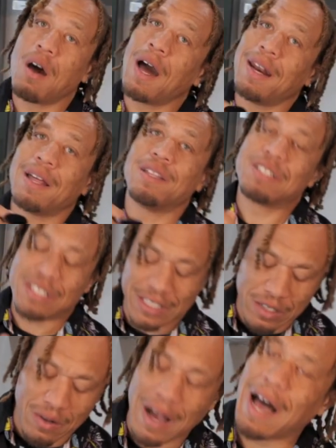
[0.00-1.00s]
All right, now this is
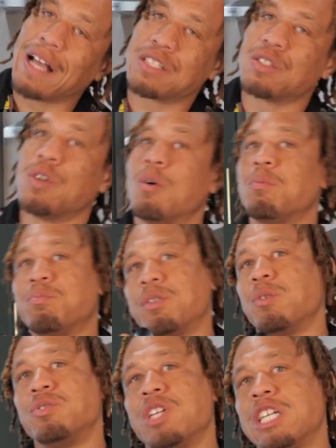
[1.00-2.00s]
still hot, so
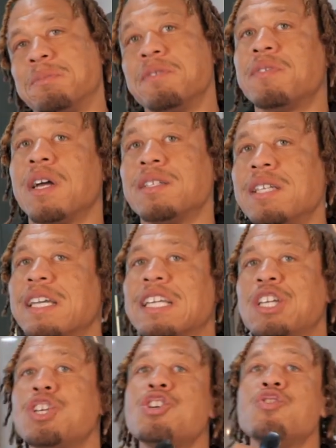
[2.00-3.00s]
don't judge me for not taking
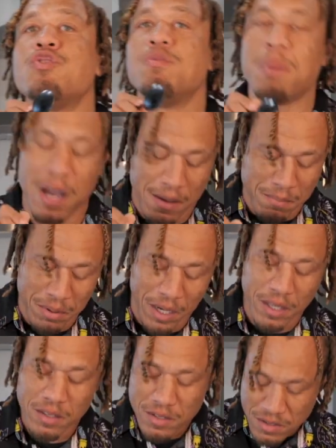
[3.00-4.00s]
a huge bite,
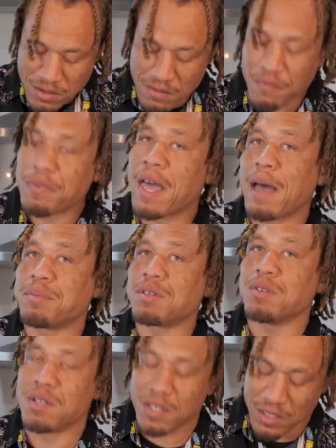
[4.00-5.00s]
but
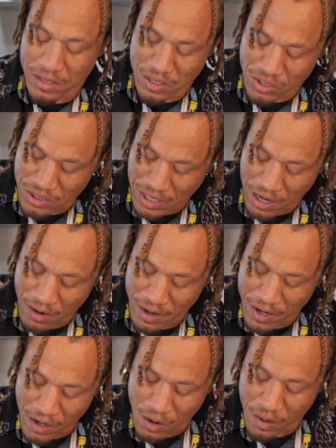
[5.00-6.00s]
absolutely delicious. I
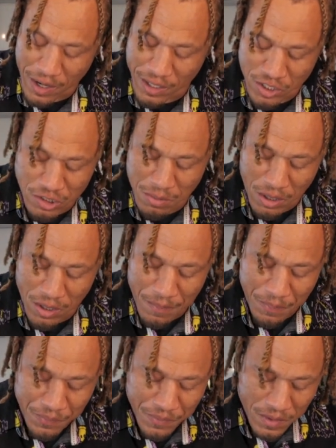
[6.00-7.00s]
already know, I could smell it.
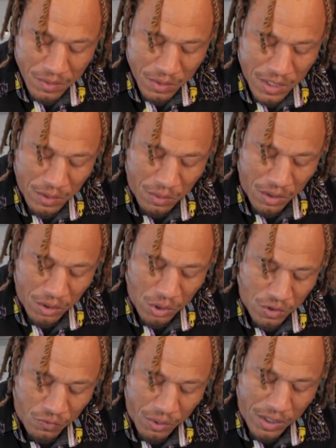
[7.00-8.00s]
Get one of
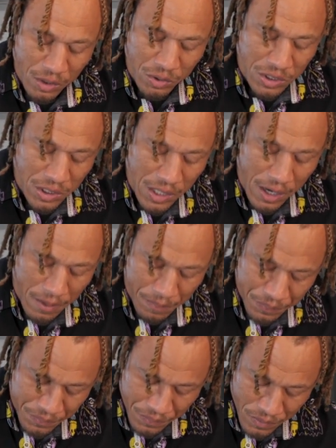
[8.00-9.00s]
those Fritos in there.
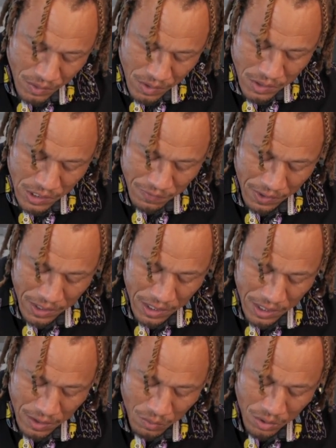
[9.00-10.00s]
See if I
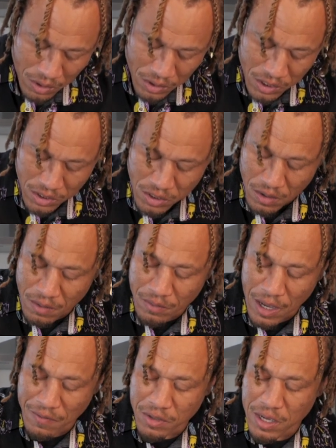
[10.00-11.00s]
can't get one of these
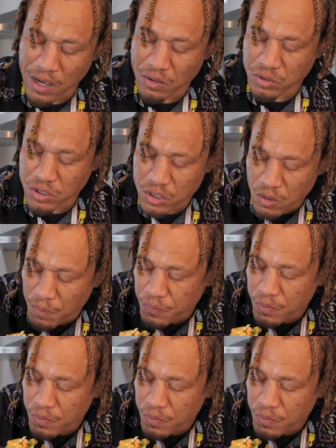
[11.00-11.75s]
avocados too.